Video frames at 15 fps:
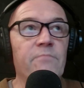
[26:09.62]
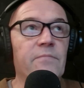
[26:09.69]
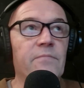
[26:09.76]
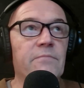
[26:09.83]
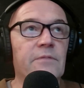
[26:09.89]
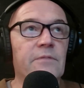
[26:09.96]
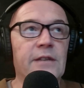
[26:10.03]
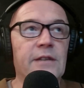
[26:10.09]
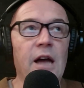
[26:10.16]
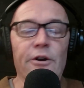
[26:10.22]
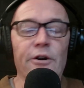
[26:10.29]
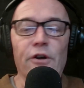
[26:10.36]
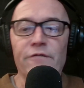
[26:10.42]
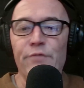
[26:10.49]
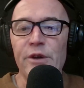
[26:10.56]
Started
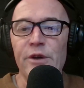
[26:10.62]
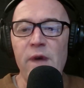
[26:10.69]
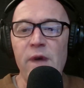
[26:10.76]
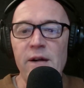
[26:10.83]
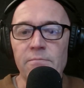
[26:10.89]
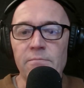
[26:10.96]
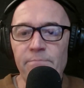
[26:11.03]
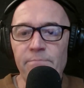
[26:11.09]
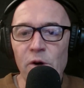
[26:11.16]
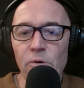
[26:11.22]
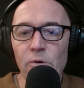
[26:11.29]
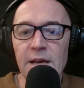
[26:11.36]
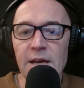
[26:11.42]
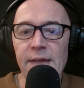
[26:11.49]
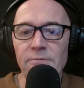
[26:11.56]
off pretty well by
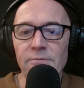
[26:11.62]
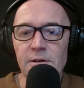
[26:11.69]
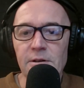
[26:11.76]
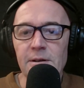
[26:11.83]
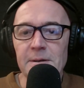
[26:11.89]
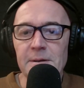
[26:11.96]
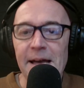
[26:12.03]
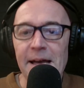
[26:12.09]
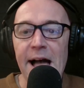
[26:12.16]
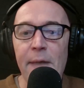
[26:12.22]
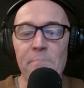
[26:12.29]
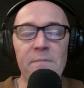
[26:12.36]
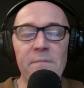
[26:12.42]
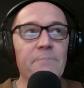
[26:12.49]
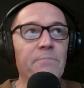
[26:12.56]
all accounts,
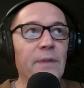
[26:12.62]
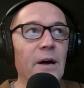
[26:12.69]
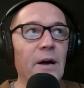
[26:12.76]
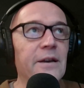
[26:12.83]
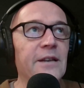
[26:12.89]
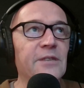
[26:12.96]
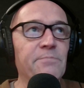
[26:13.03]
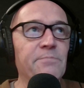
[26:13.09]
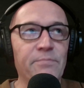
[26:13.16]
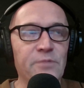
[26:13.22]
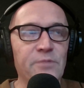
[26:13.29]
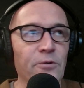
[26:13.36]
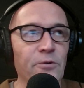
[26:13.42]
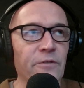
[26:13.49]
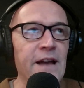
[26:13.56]
but it's
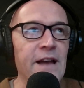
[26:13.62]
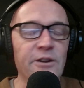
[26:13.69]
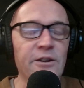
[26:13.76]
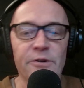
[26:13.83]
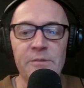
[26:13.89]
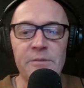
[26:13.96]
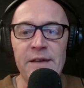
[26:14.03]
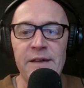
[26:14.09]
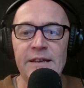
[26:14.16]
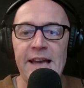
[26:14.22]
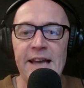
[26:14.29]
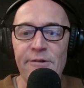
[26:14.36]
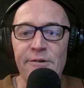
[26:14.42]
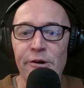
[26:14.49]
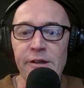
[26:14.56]
sort of ended on a bit of a
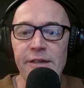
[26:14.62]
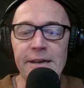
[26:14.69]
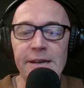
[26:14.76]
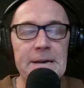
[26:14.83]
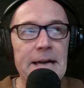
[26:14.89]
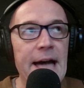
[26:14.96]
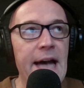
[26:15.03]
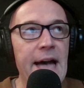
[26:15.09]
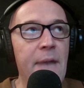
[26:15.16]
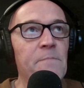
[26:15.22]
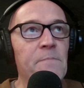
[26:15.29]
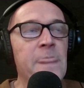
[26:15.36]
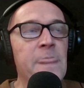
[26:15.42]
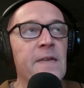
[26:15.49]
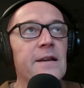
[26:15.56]
downer, I think. I
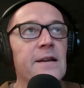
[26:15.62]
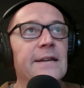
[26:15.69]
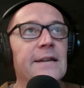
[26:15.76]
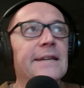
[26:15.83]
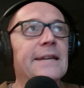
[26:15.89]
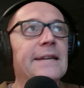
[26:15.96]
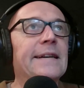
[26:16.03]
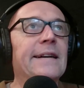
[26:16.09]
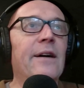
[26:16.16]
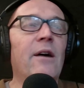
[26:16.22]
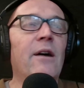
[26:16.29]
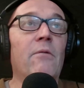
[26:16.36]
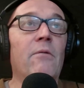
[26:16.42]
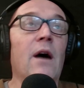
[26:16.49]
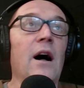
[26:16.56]

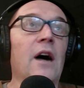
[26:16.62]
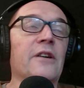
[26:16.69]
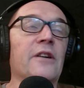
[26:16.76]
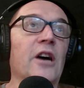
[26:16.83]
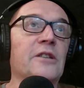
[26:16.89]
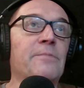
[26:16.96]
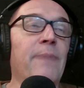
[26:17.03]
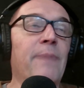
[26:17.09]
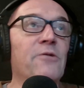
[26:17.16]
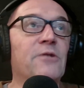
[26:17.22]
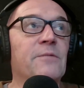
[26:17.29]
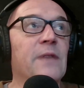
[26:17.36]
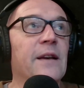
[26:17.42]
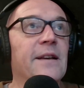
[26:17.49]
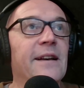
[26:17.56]

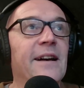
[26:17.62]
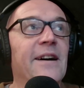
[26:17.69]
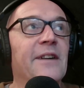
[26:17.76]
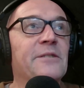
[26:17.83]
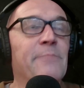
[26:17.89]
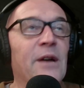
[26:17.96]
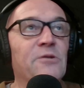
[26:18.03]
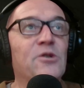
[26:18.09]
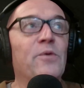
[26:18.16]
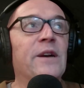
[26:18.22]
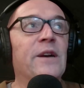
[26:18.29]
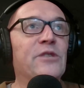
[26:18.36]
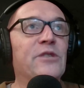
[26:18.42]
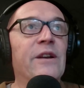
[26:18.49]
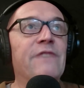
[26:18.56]
suppose
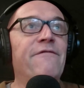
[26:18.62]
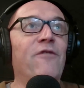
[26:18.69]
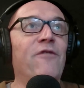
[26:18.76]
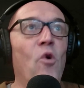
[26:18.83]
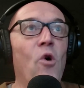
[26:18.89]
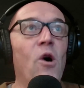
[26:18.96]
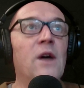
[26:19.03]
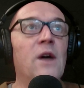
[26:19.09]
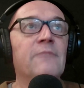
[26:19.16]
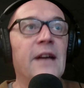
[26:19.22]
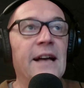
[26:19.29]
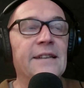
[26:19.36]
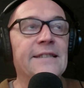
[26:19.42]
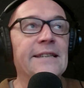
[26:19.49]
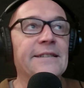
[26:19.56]
2024
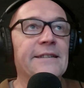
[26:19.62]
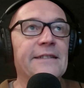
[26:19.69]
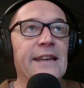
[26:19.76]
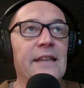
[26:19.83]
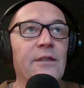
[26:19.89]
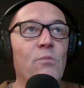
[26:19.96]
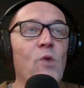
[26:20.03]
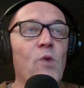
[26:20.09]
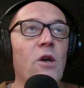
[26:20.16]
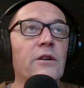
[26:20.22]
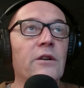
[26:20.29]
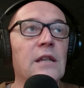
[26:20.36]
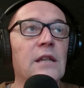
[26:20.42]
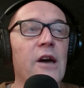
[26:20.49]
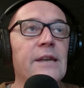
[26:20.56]
didn't set the world
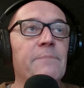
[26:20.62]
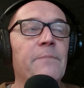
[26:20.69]
alight.